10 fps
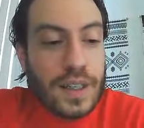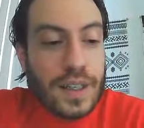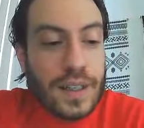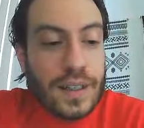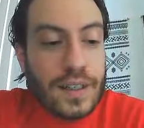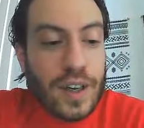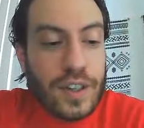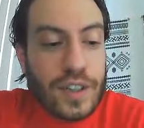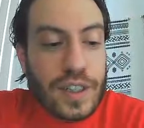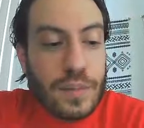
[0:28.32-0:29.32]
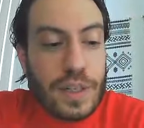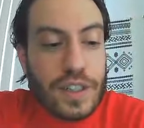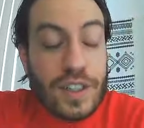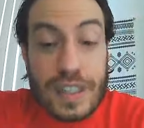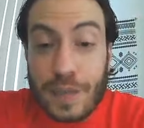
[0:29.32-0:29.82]
uh, Todrick and
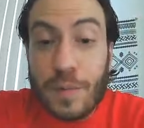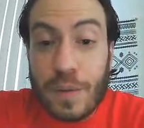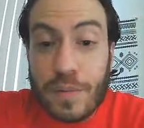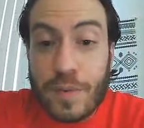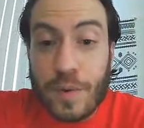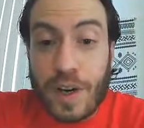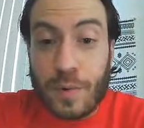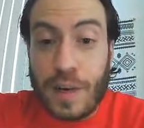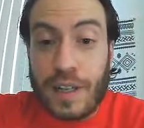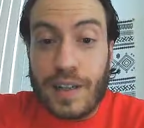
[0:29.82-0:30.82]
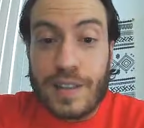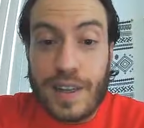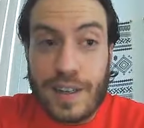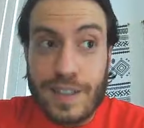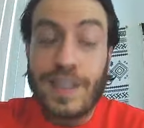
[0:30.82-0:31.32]
Miesha did rub him the wrong way last
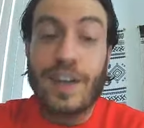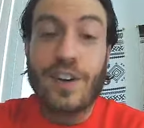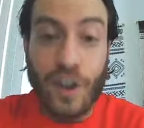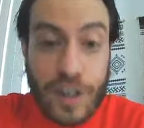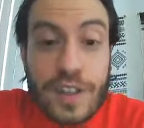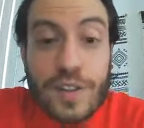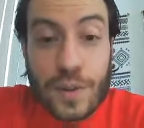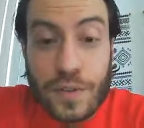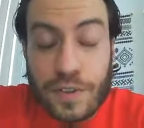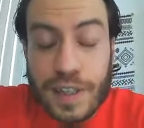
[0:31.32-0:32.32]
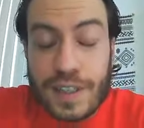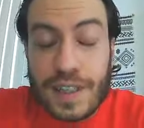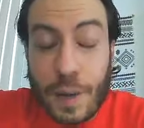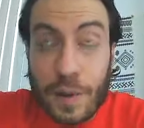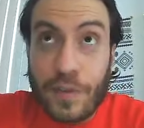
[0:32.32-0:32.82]
night because they are control
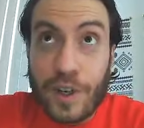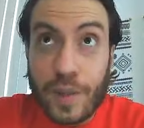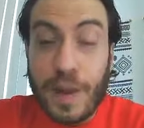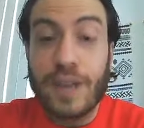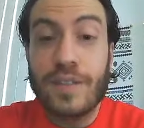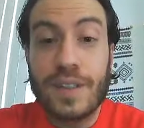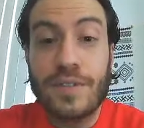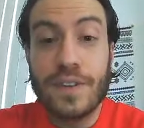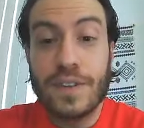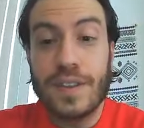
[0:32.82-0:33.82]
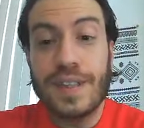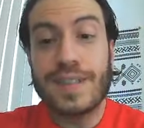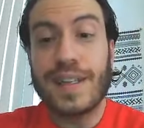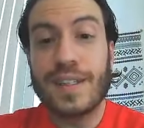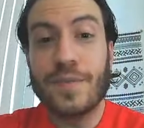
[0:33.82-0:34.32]
freaks. However, Kirkpatrick feels a
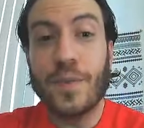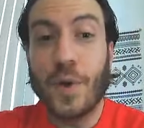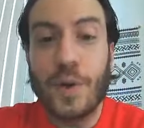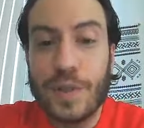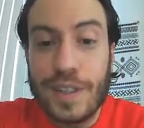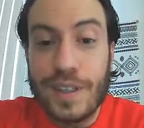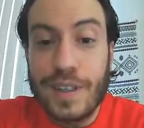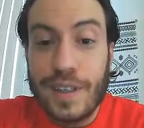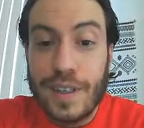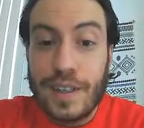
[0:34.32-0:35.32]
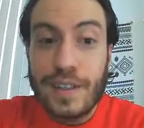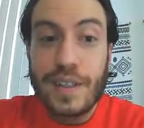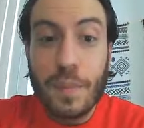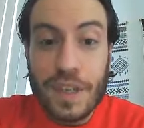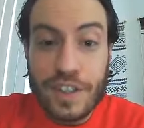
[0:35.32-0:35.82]
sense of loyalty
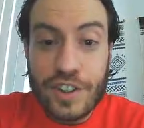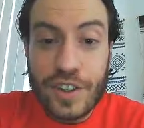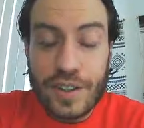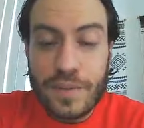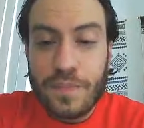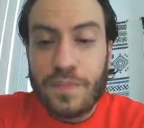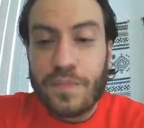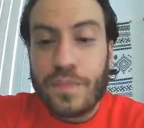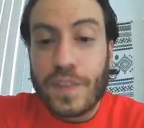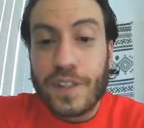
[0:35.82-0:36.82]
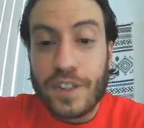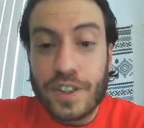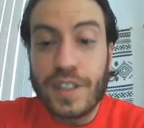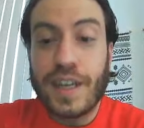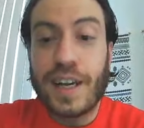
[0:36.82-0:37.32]
to Miesha,
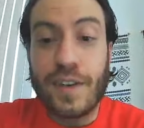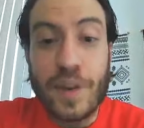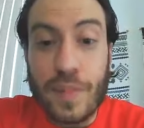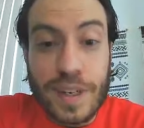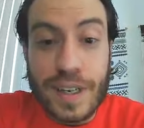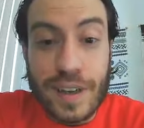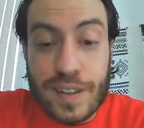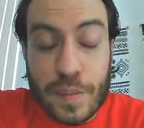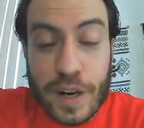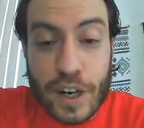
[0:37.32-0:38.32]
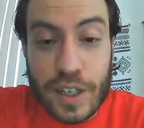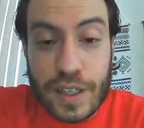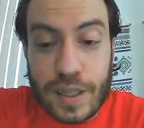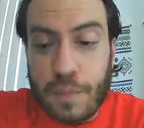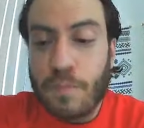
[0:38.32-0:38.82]
just like everybody else,
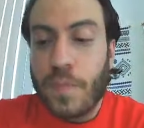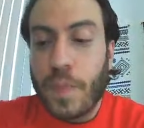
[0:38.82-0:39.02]
apparently.